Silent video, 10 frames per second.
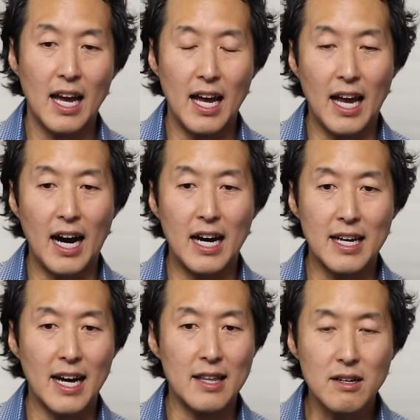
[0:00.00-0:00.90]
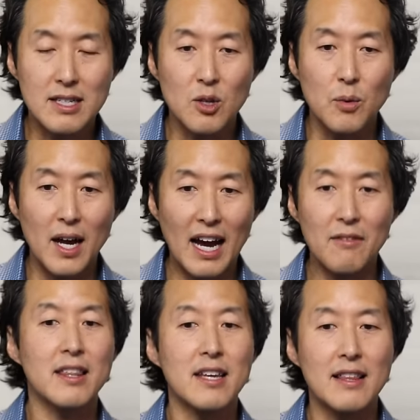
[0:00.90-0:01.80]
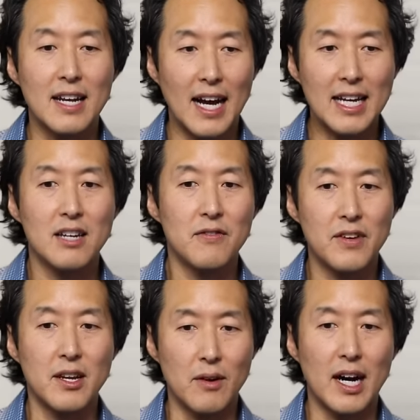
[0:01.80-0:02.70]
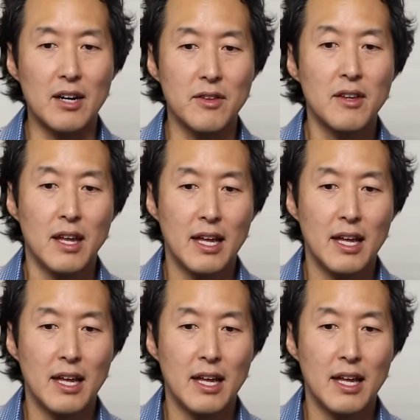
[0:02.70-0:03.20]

And I looked through everything that I could figure out.